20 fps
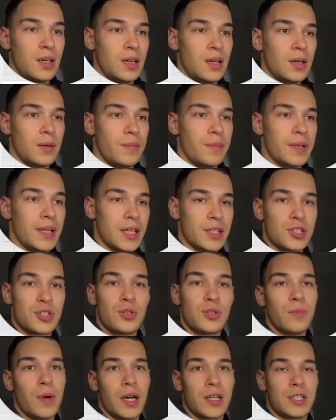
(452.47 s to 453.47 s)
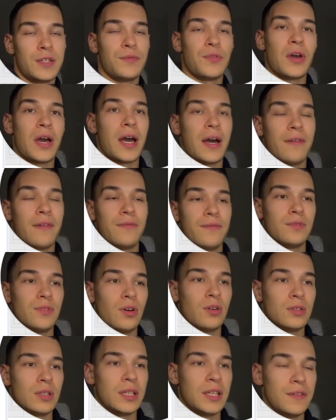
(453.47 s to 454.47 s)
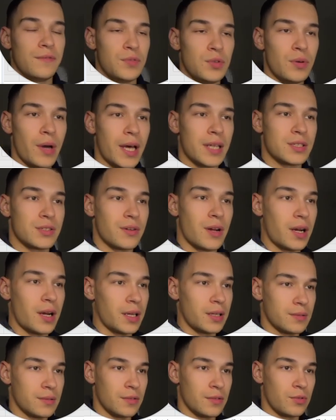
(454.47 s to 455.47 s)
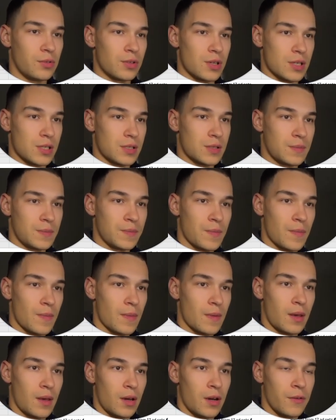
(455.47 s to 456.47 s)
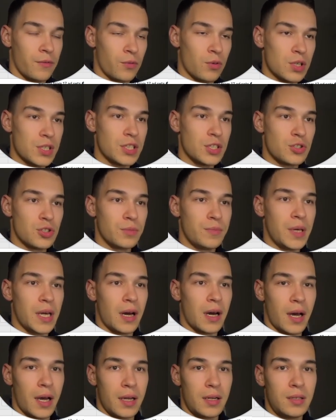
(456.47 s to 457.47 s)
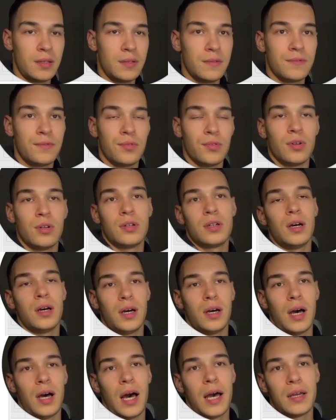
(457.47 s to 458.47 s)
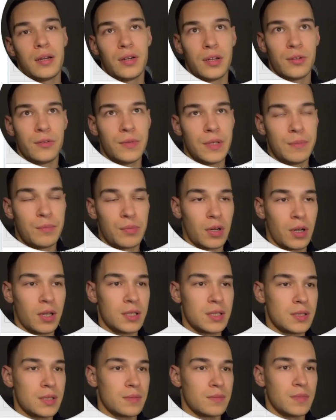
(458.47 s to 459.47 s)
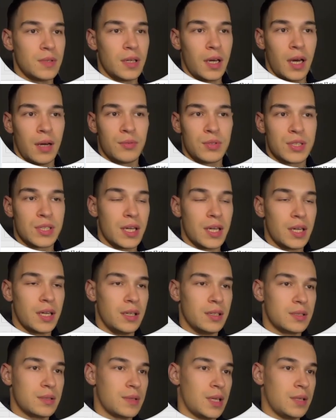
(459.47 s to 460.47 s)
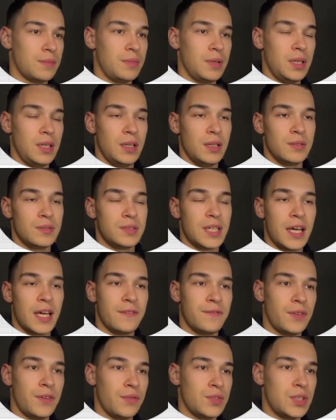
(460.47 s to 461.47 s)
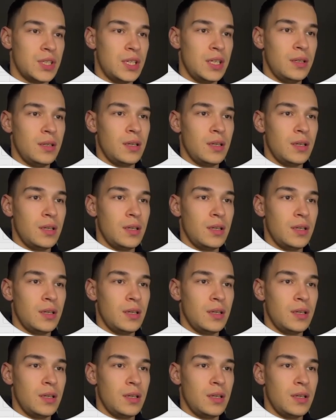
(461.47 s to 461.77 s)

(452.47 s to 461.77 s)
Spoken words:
but that's too much if you have only a few ads running, of course. Of course, it should be higher for higher E products. I would say it can be 10, 15,